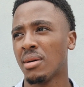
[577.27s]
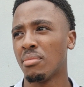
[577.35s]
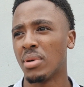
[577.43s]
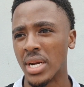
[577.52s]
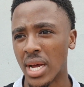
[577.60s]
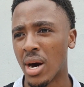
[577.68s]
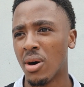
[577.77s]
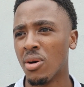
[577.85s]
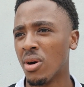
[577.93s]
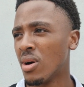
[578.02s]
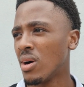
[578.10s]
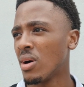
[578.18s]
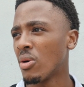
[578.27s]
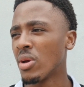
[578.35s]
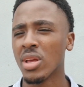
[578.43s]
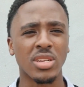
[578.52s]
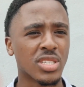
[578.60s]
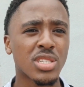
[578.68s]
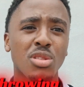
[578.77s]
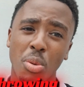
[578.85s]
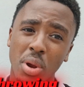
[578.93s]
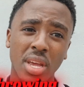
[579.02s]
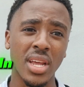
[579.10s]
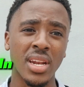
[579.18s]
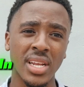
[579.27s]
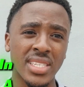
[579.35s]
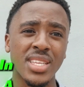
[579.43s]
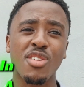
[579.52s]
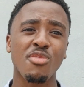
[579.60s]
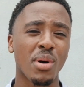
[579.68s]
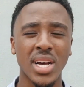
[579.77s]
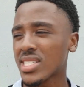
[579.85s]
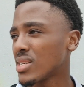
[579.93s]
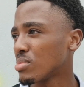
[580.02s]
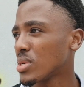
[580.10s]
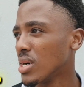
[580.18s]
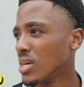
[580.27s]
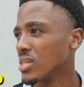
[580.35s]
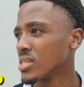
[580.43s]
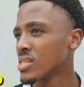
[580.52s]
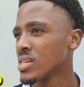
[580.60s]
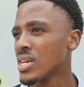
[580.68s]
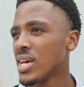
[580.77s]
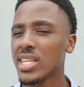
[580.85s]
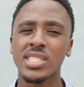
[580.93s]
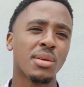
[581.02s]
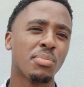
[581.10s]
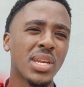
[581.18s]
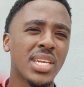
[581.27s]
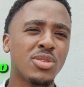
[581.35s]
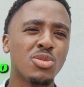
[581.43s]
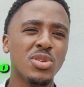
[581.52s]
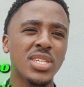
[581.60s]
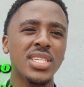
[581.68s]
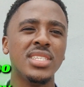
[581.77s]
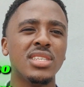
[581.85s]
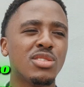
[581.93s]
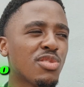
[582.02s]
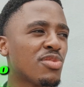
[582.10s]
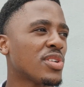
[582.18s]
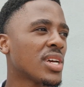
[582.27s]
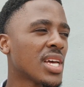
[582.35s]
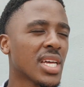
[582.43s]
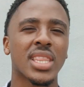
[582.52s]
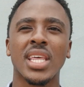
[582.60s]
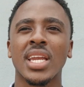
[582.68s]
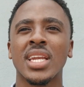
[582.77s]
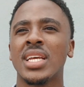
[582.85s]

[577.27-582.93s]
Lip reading: But now, when you're just throwing in a set of bicep curls, it's a bit too easy to forget that,